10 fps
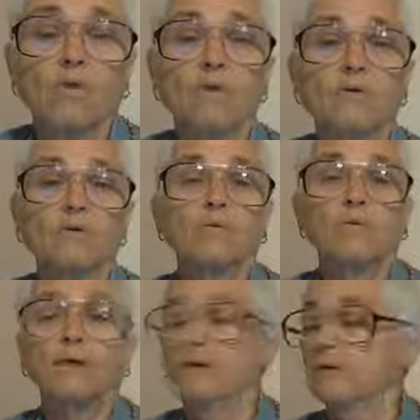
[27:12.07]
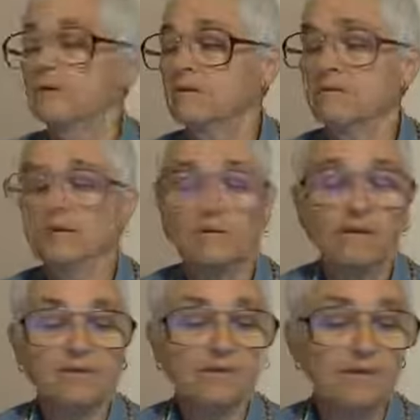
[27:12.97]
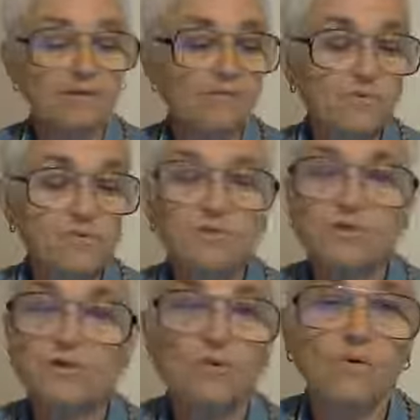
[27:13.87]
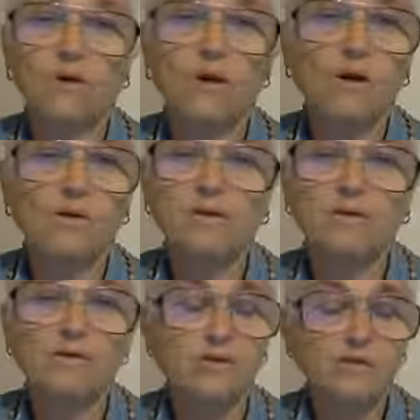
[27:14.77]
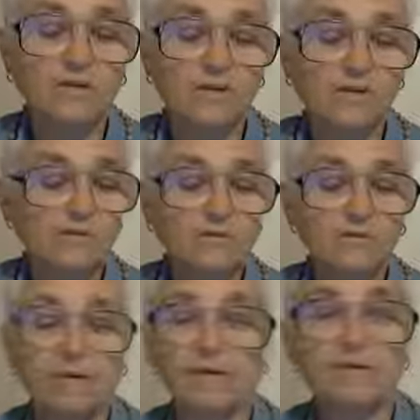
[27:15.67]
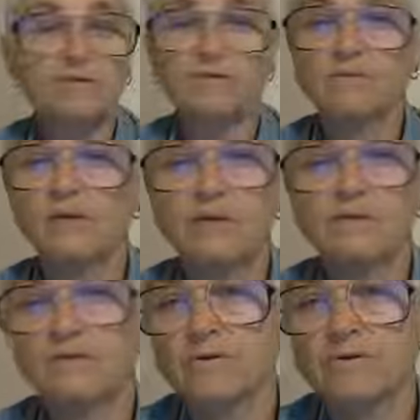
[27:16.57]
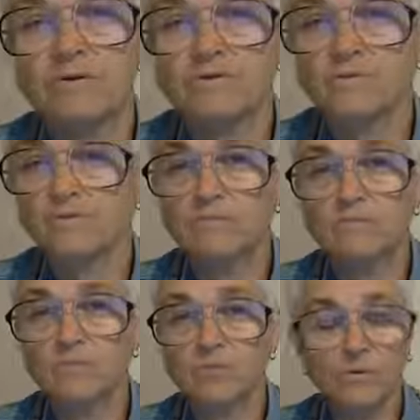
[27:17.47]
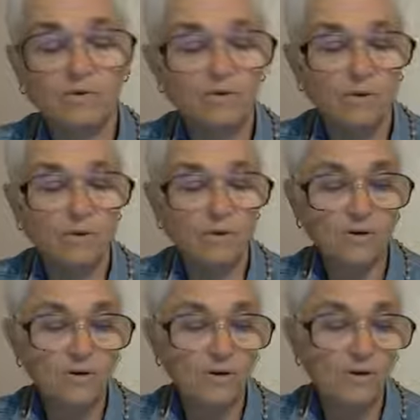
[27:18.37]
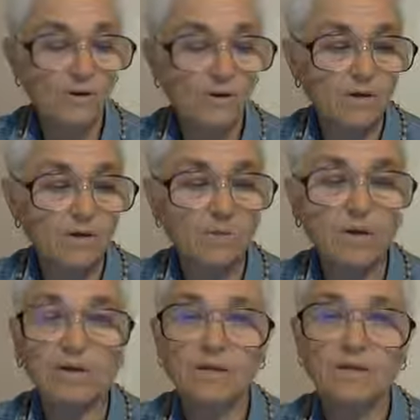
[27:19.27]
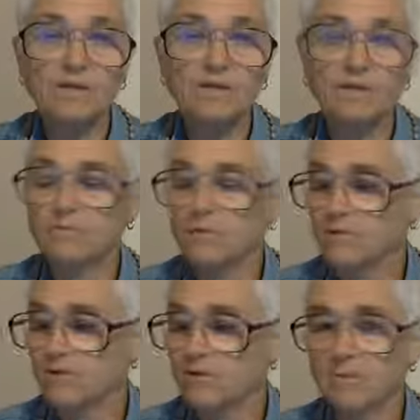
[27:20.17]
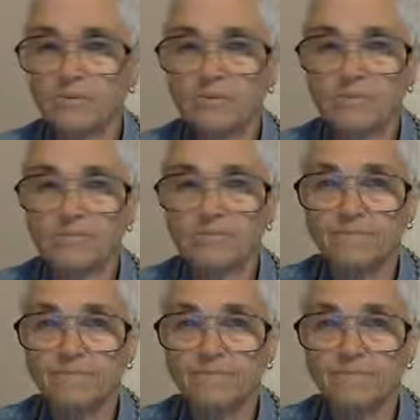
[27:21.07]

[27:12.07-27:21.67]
Well, okay, I think that's it. The verses go on and they just get nicer and nicer and sweeter and sweeter. But I think I'm going to stop here.